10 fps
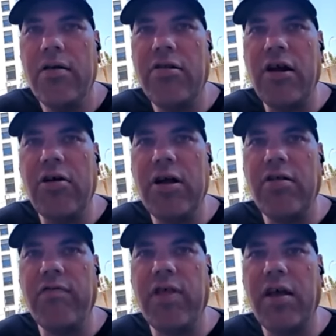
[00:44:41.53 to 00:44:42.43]

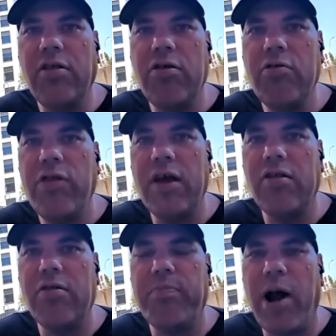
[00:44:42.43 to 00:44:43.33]
series of like two
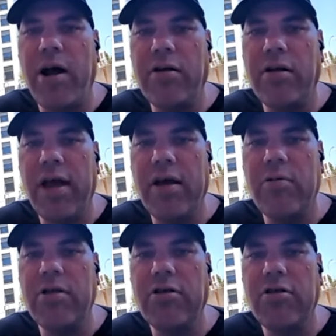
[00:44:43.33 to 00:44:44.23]
things prior to
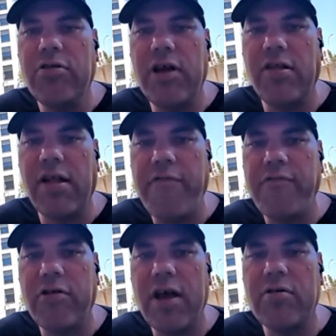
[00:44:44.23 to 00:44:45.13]
language and two things
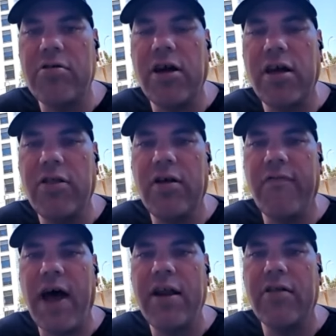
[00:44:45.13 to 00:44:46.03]
after language. Like in the
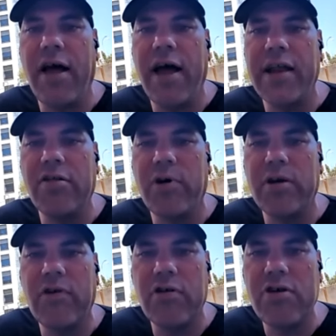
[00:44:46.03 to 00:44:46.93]
divided line is
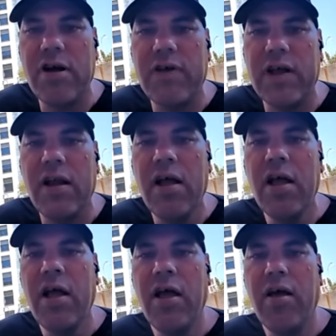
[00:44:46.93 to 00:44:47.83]
one version of it,
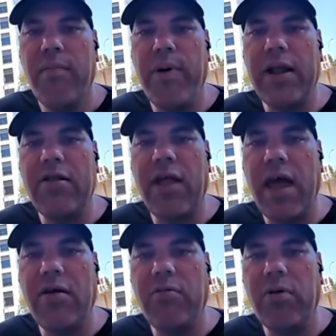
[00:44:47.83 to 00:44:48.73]
but it's
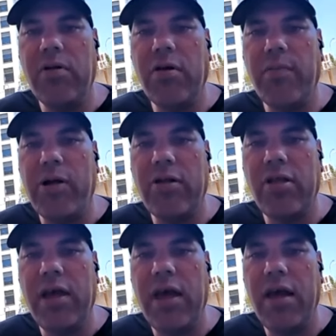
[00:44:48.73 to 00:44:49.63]
like
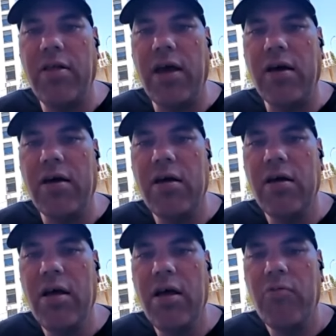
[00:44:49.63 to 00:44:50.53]
supposedly like
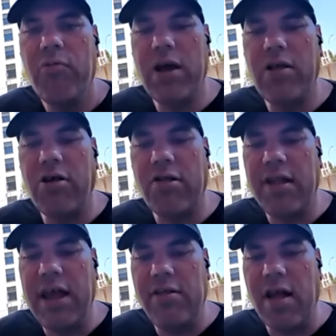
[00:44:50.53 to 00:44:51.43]
we could just
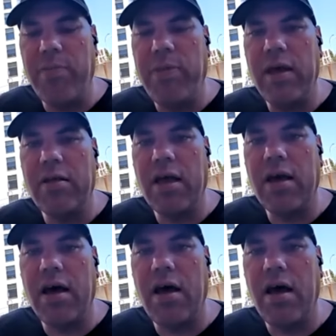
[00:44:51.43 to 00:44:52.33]
see something
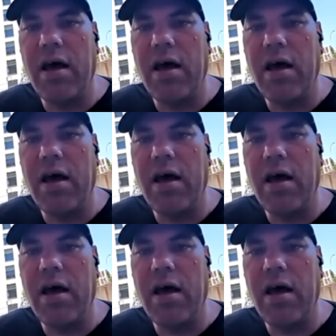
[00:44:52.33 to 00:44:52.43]
like